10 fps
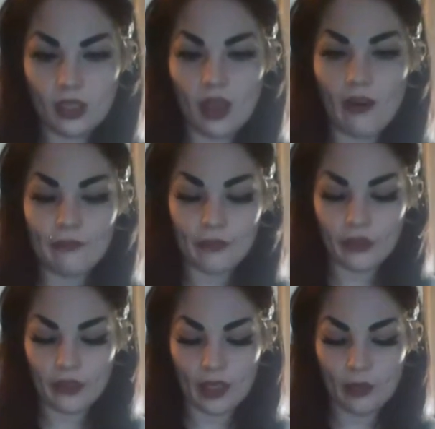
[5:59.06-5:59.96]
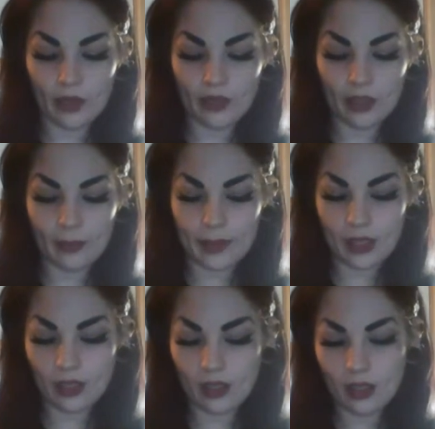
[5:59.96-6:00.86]
comfort thing with it.
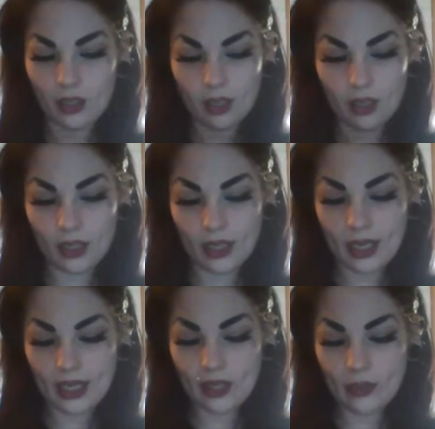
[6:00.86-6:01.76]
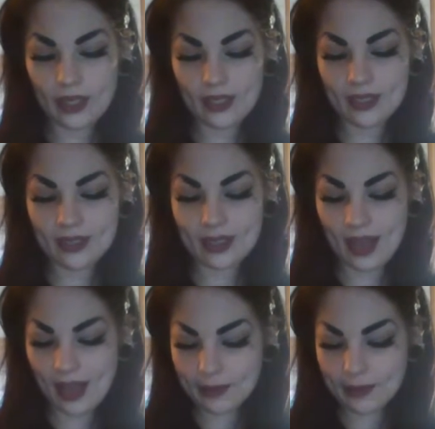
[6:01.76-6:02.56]
But anyways, I